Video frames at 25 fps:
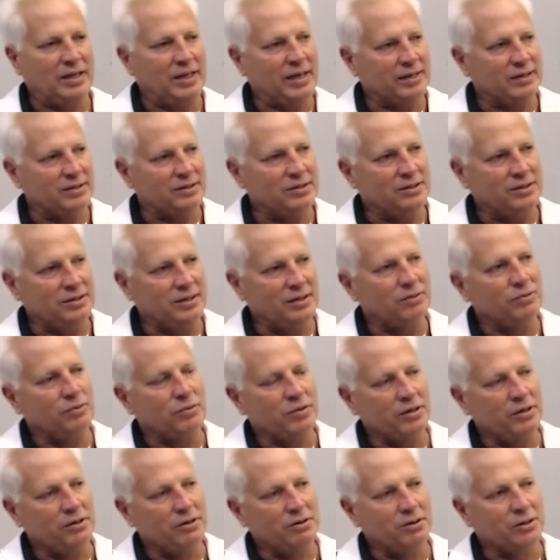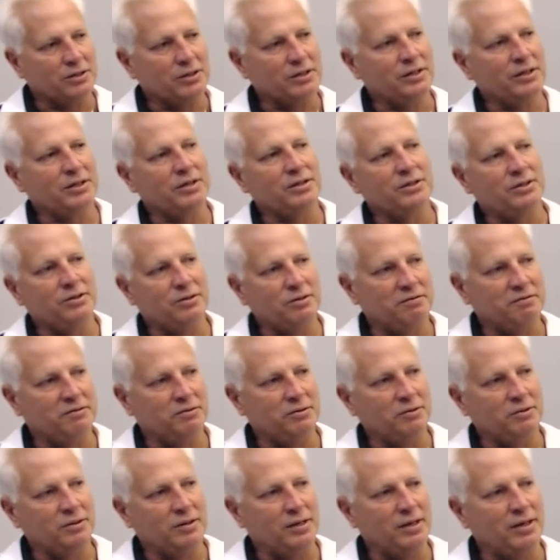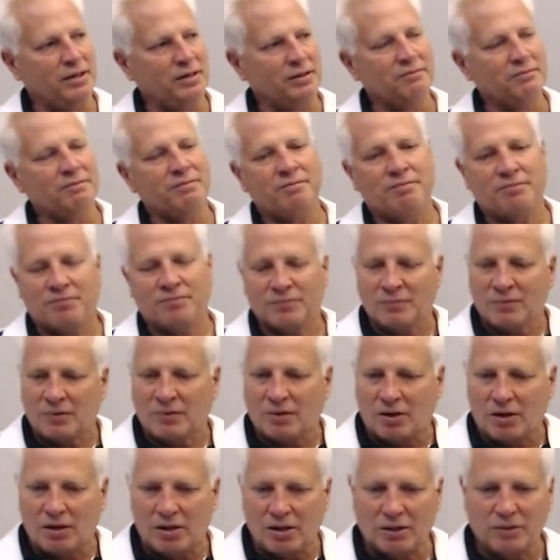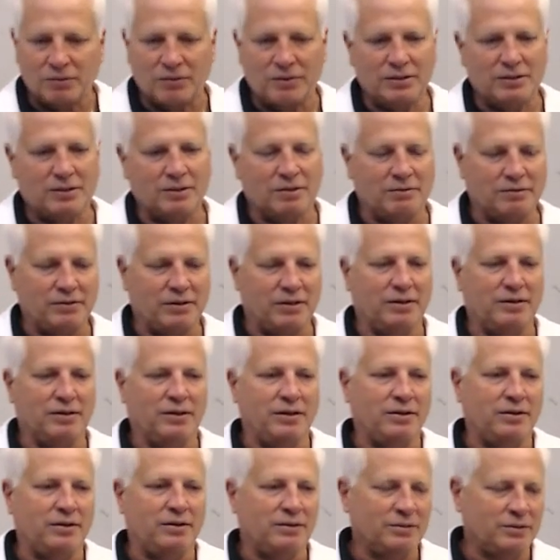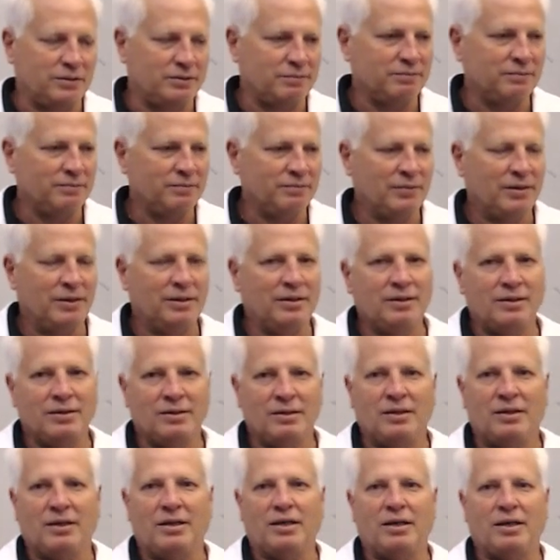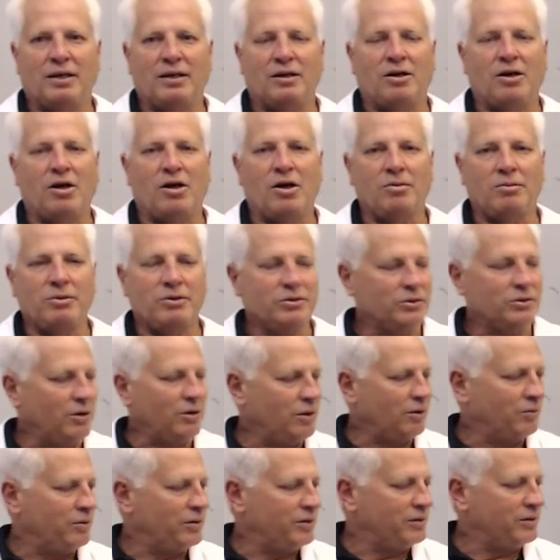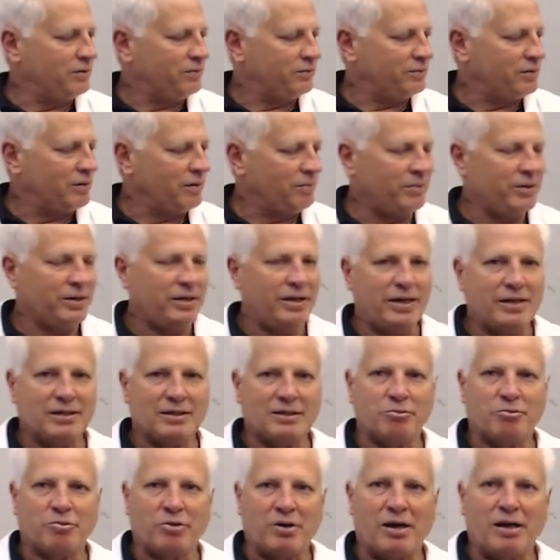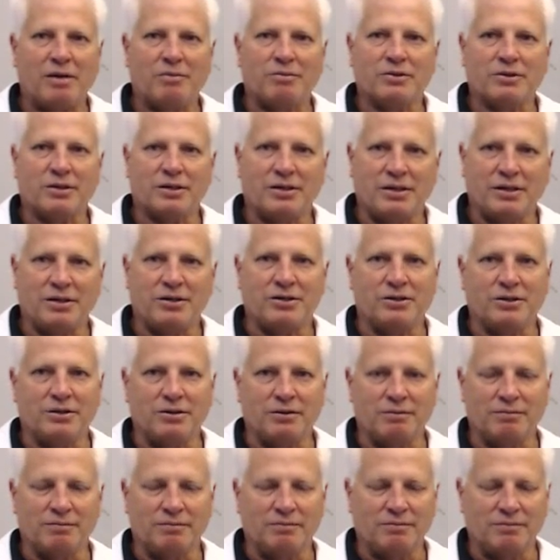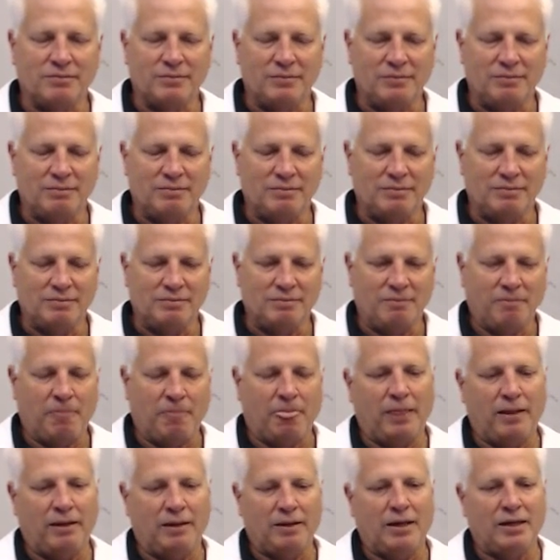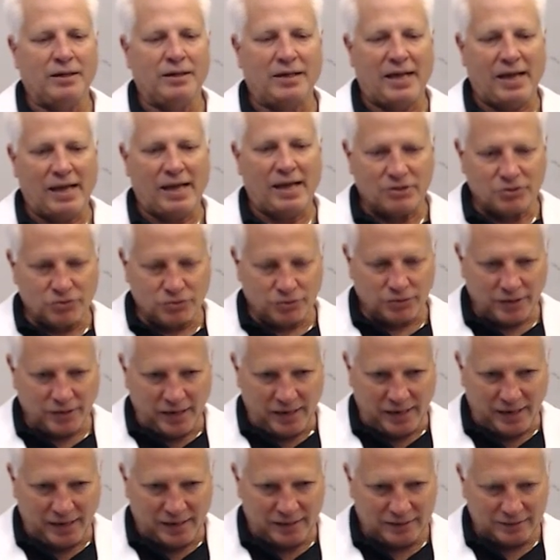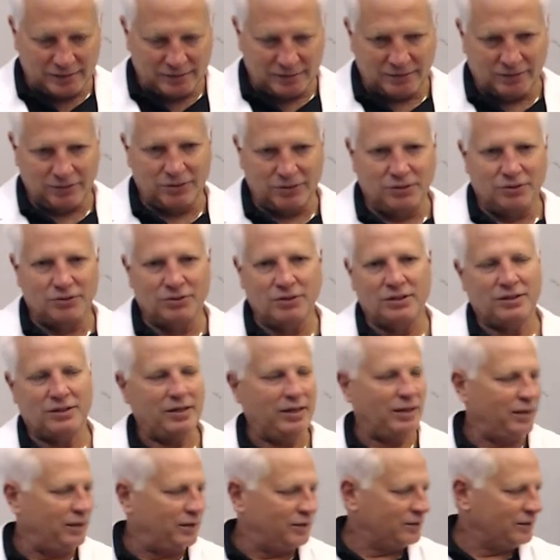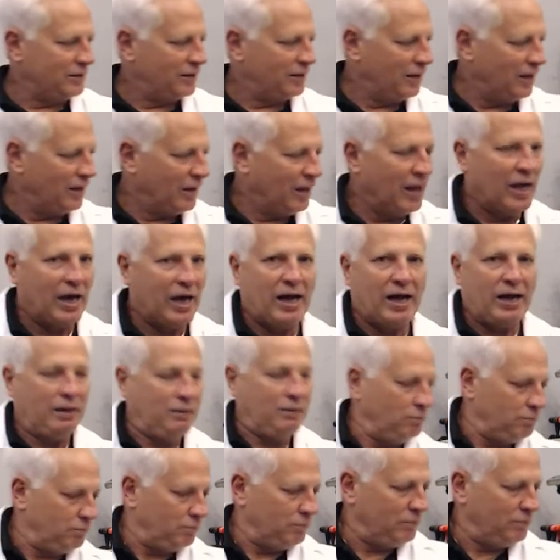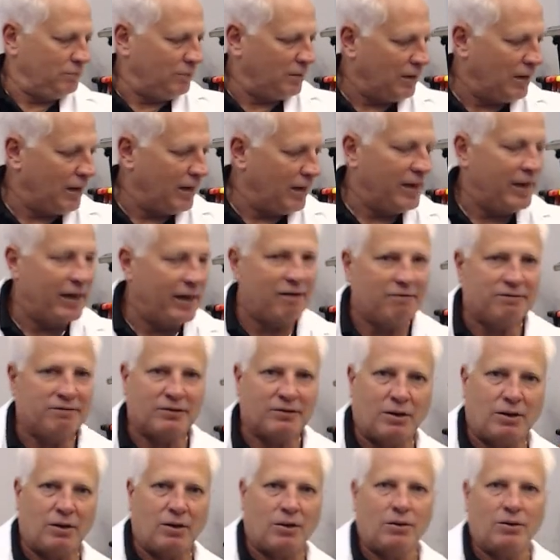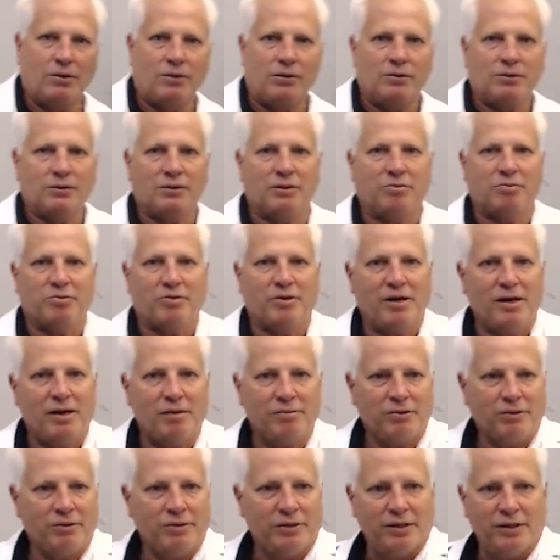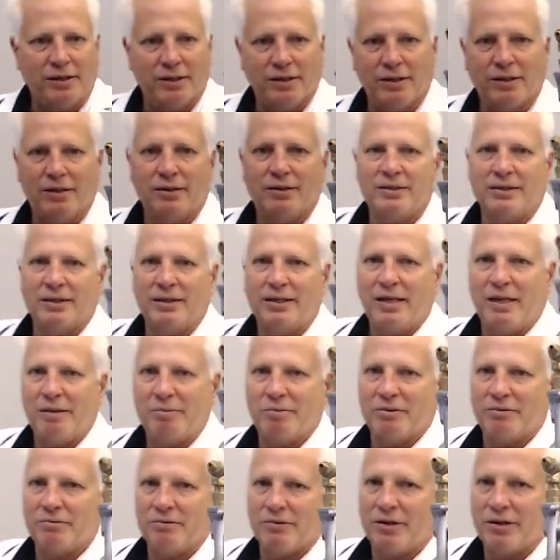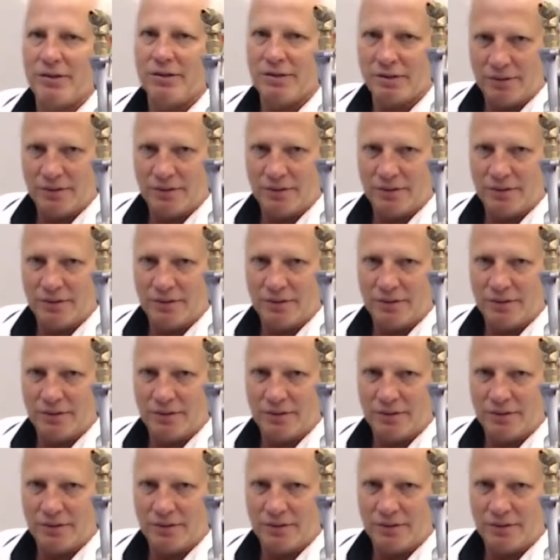to see where you hooked it into your fuel line all the way to the regulator. And almost always, if somebody has a problem with an engine on natural gas, they'll usually tell us, I have to hold the primer in to keep it running.